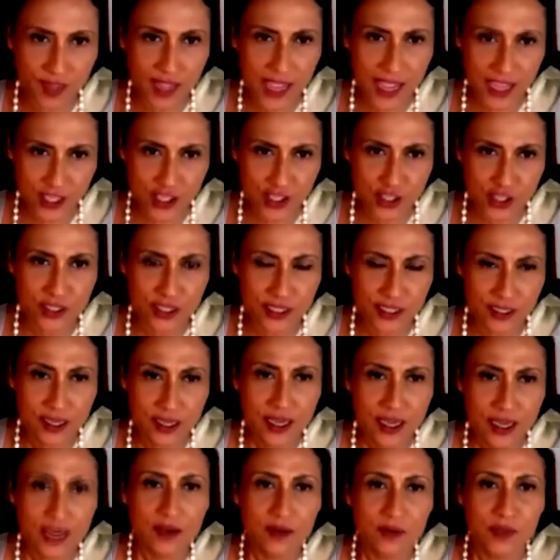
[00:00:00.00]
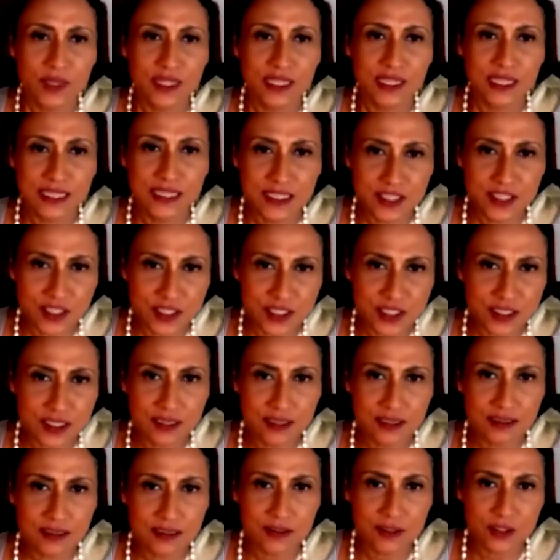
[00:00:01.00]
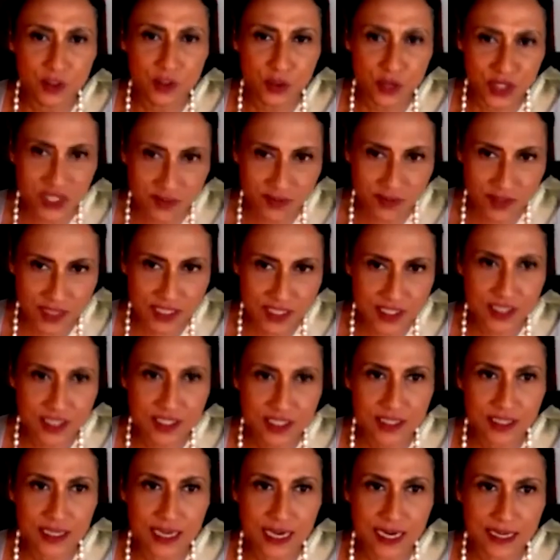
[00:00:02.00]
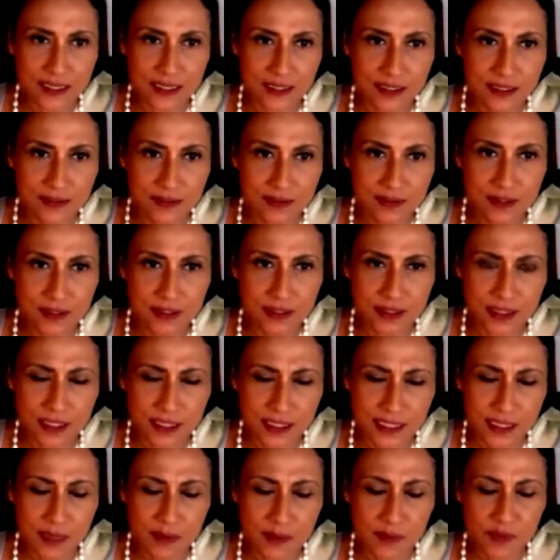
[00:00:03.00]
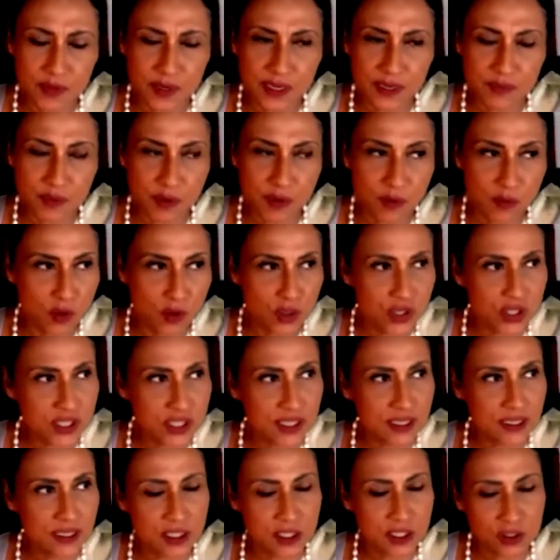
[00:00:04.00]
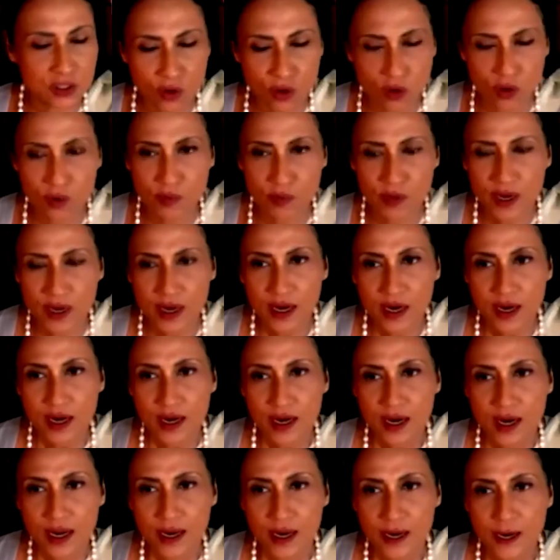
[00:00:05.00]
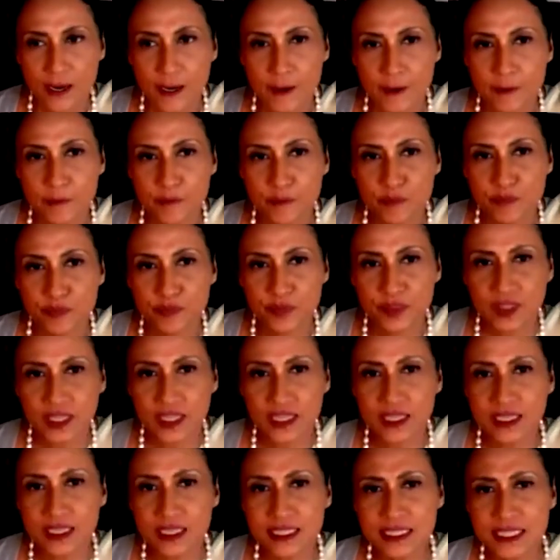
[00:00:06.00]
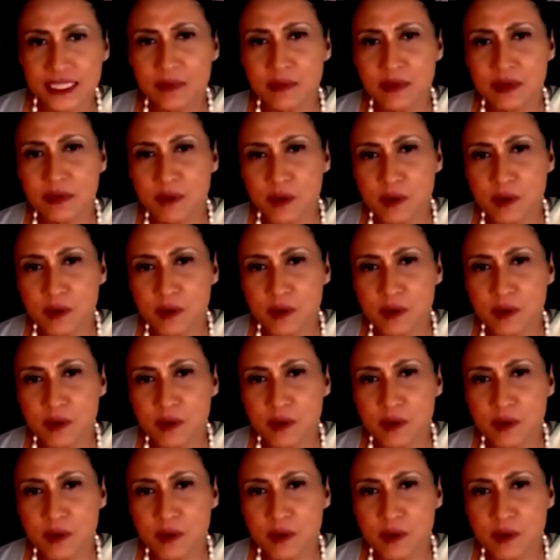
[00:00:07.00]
actually, with the digital use of digital and contemporary promotional scope. The contemporary